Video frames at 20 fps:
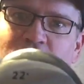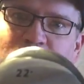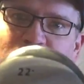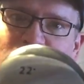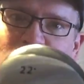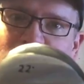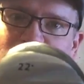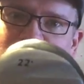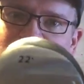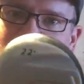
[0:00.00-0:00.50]

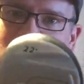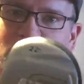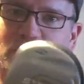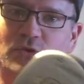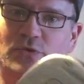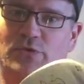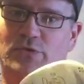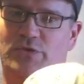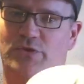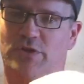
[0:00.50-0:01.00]
Sorry, these are a
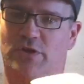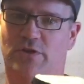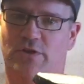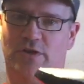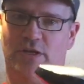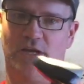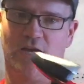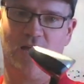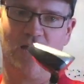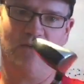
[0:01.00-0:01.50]
little
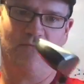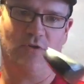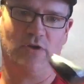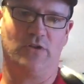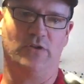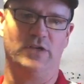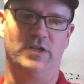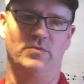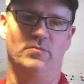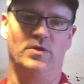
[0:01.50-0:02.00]
dirty. I haven't
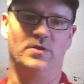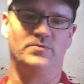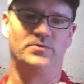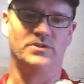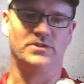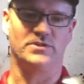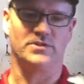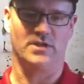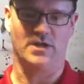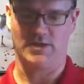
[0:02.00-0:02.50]
cleaned them up
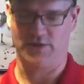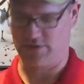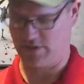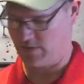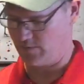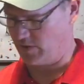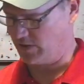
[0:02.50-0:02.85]
since the last time